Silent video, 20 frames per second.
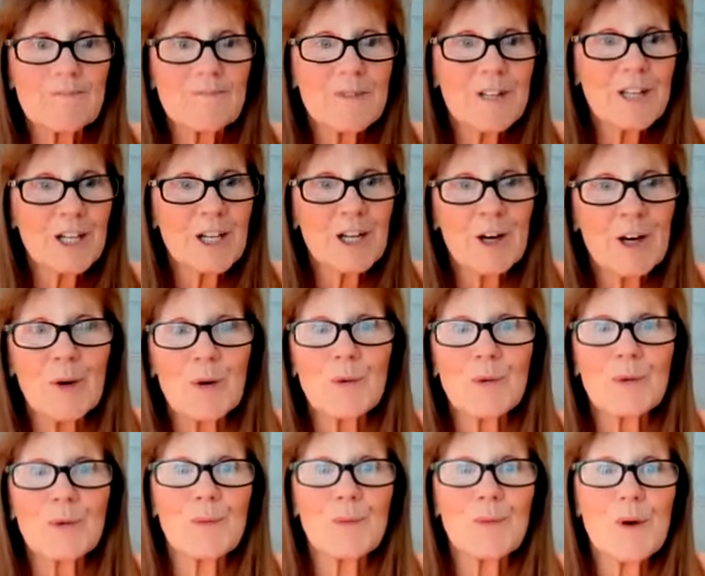You
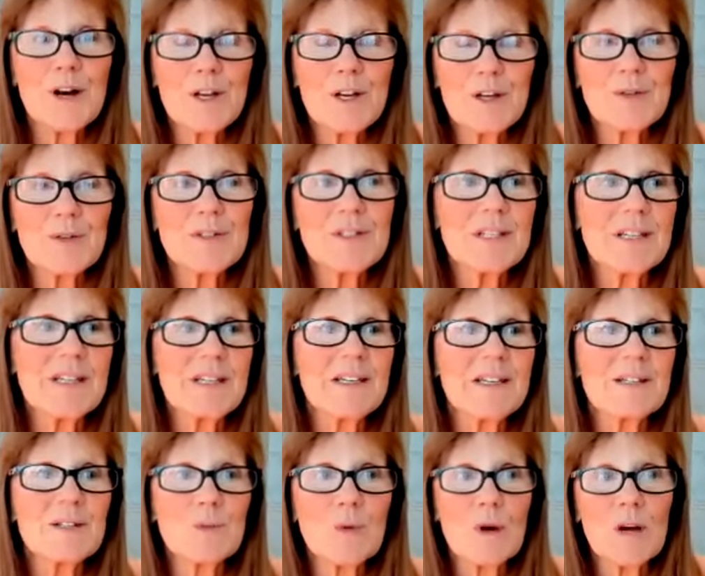know, what you see
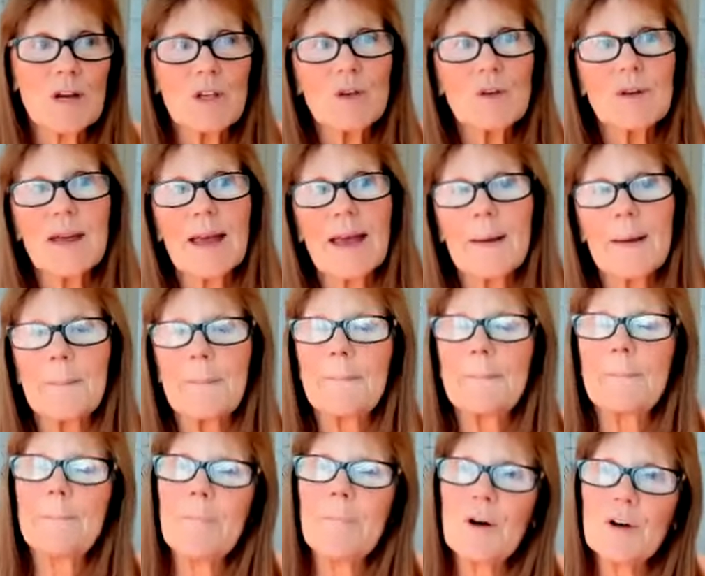is what you get
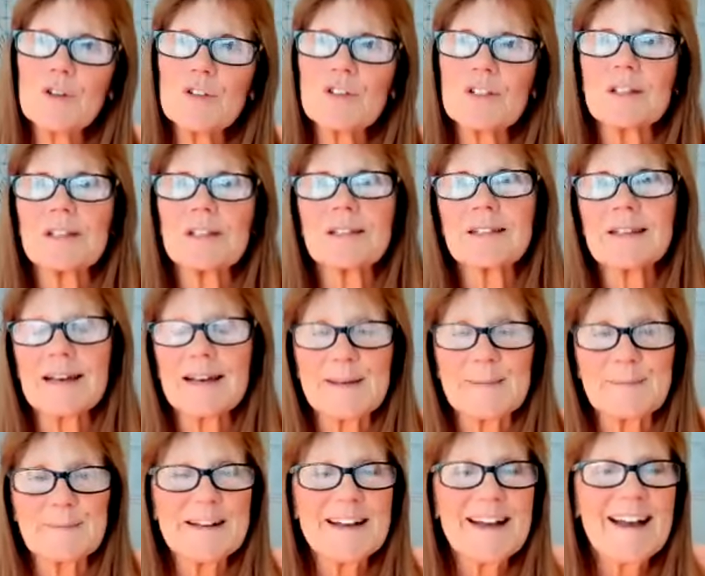most of the
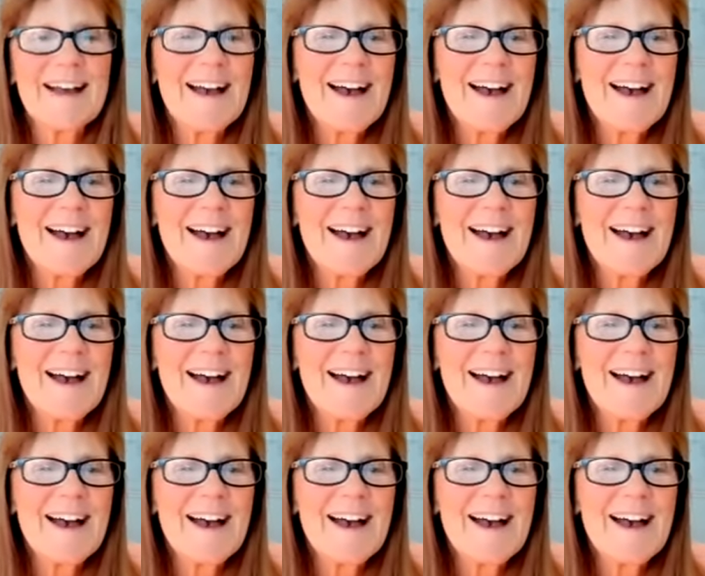time.